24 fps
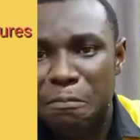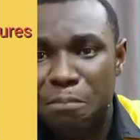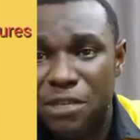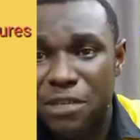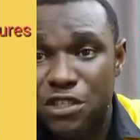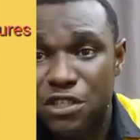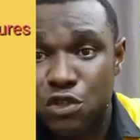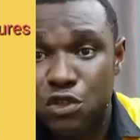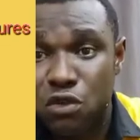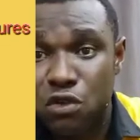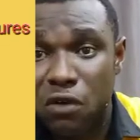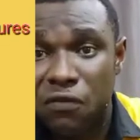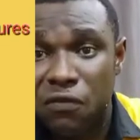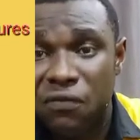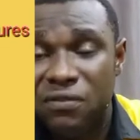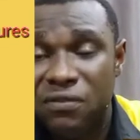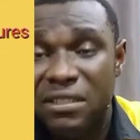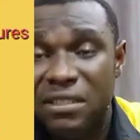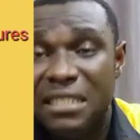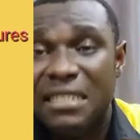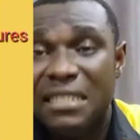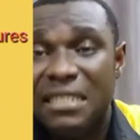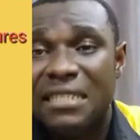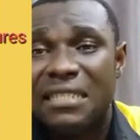amidst
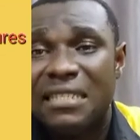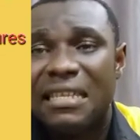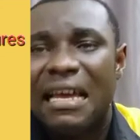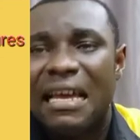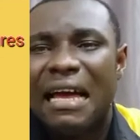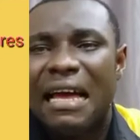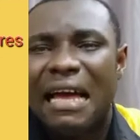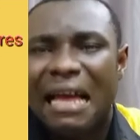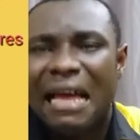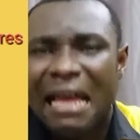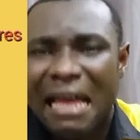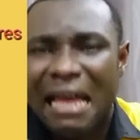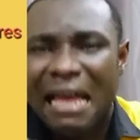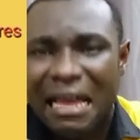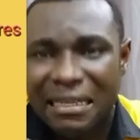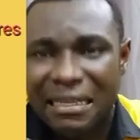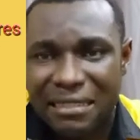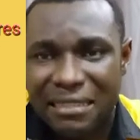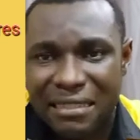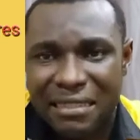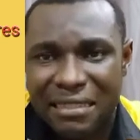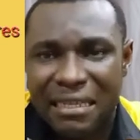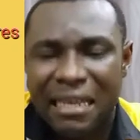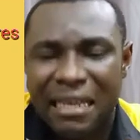of these
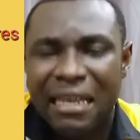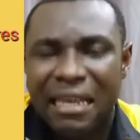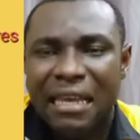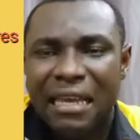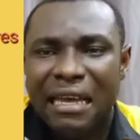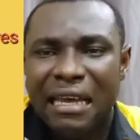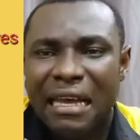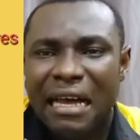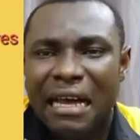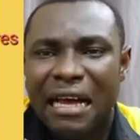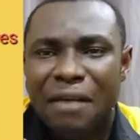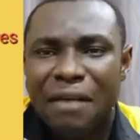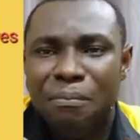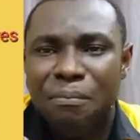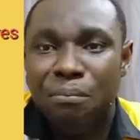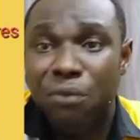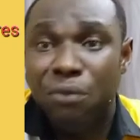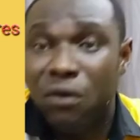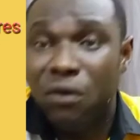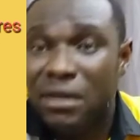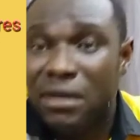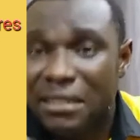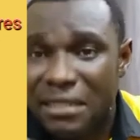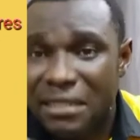harsh
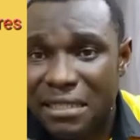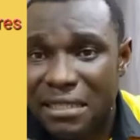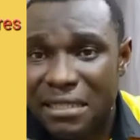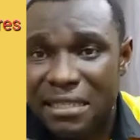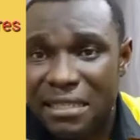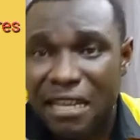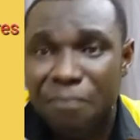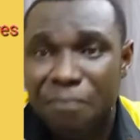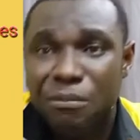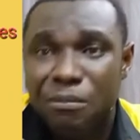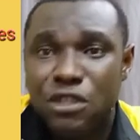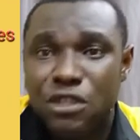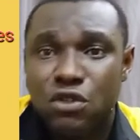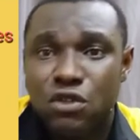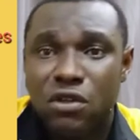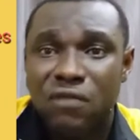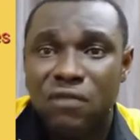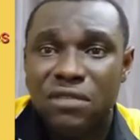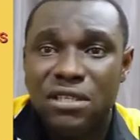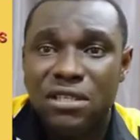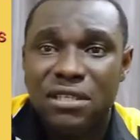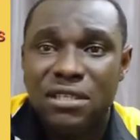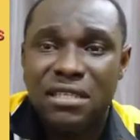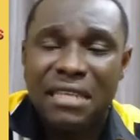policies, amidst
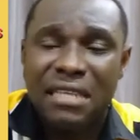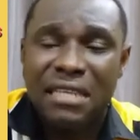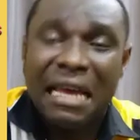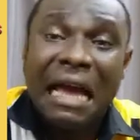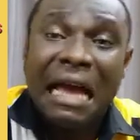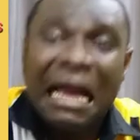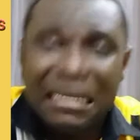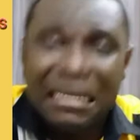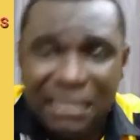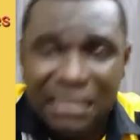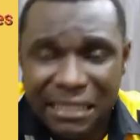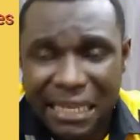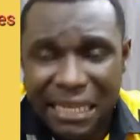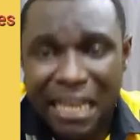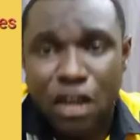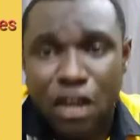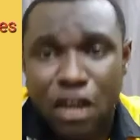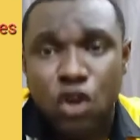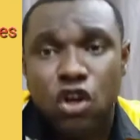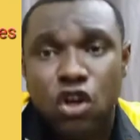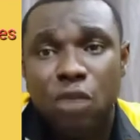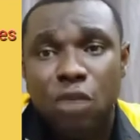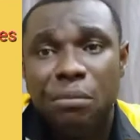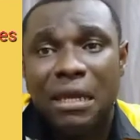of this harsh
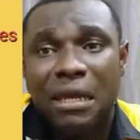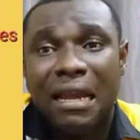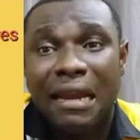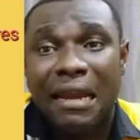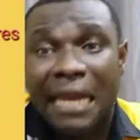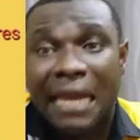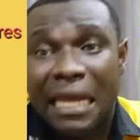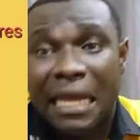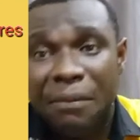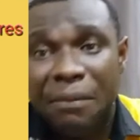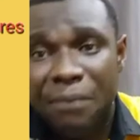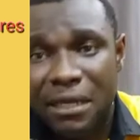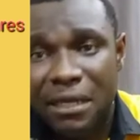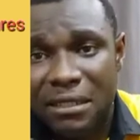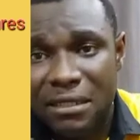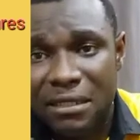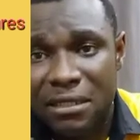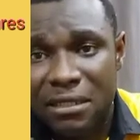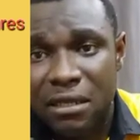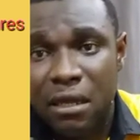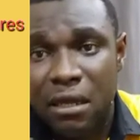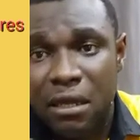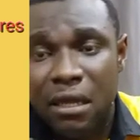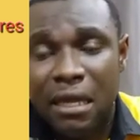economic
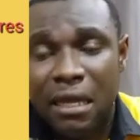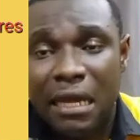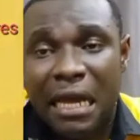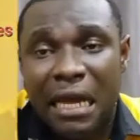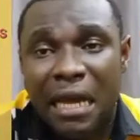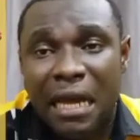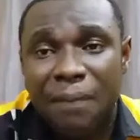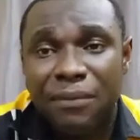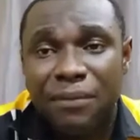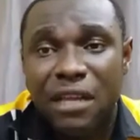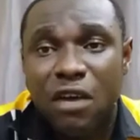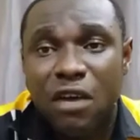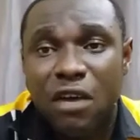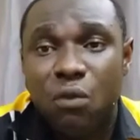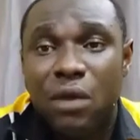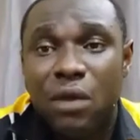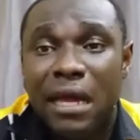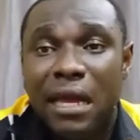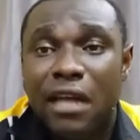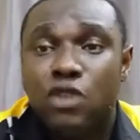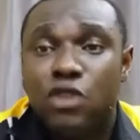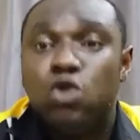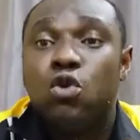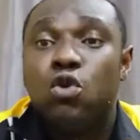climate that
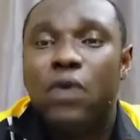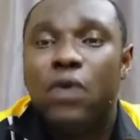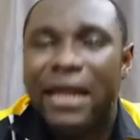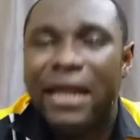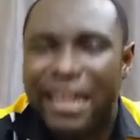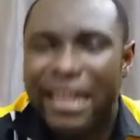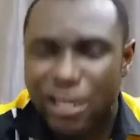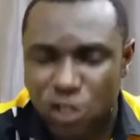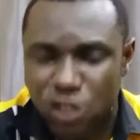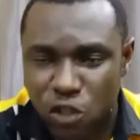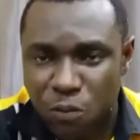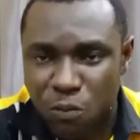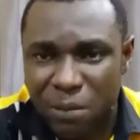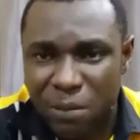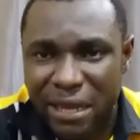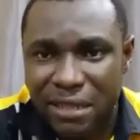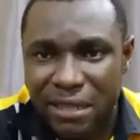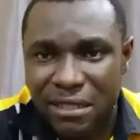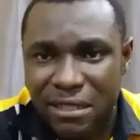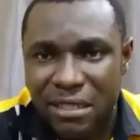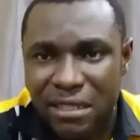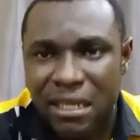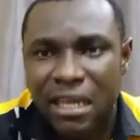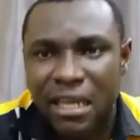we are to
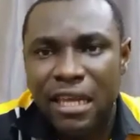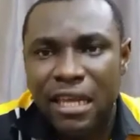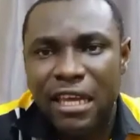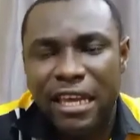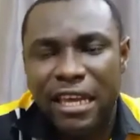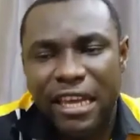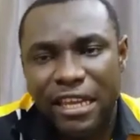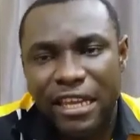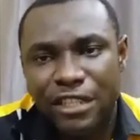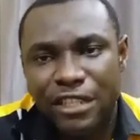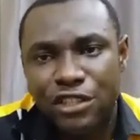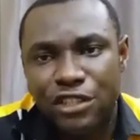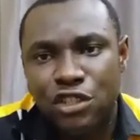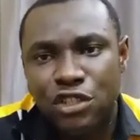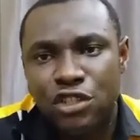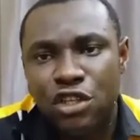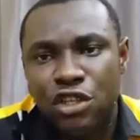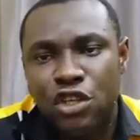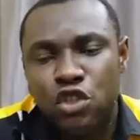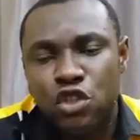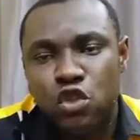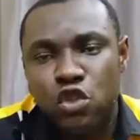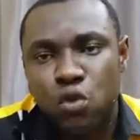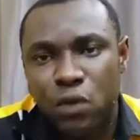expect in
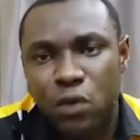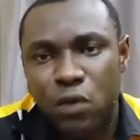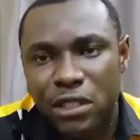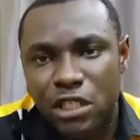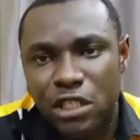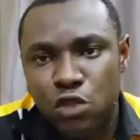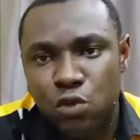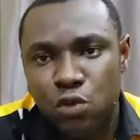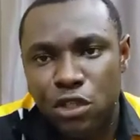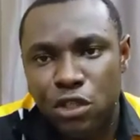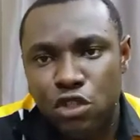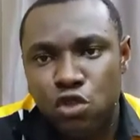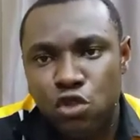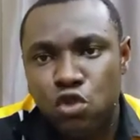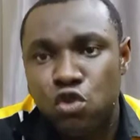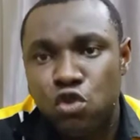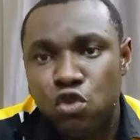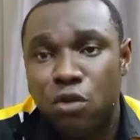2022.